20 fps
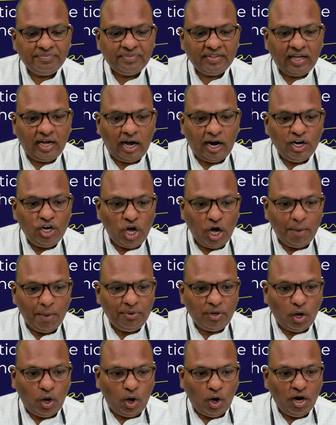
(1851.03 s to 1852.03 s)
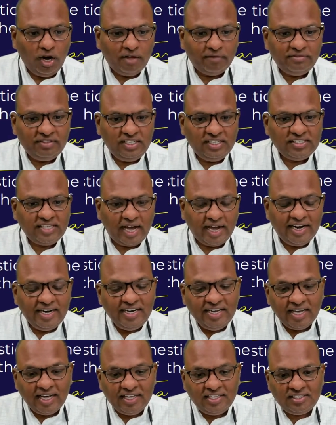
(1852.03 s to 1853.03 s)
adopt all of these
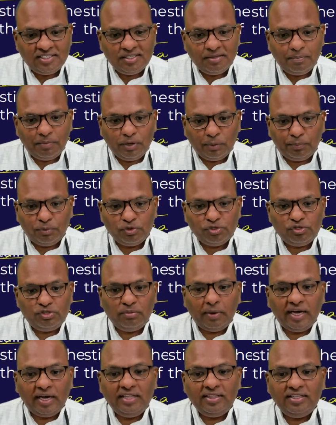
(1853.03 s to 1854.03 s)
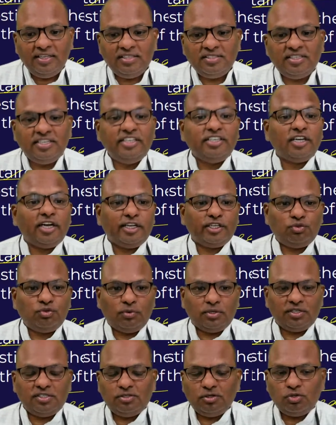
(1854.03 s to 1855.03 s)
ideas proposed by these
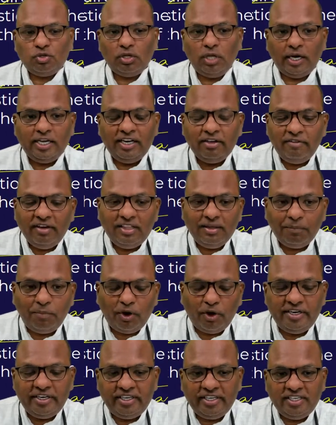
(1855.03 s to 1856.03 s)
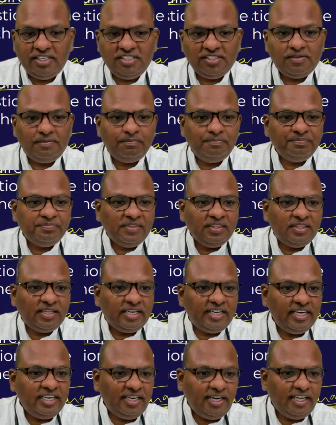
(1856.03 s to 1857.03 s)
intellectuals. So, in a way, the point is the
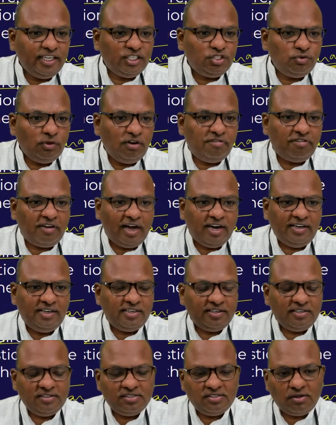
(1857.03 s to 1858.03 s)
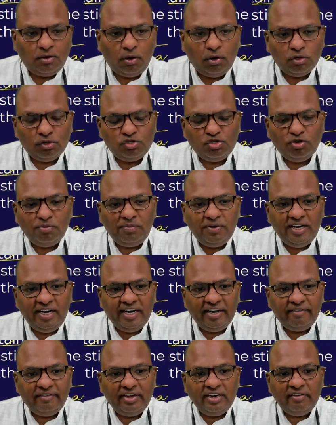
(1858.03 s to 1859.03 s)
intellectual factors also played
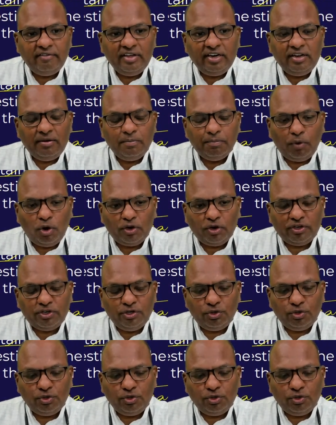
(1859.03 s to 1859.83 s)
a very, very important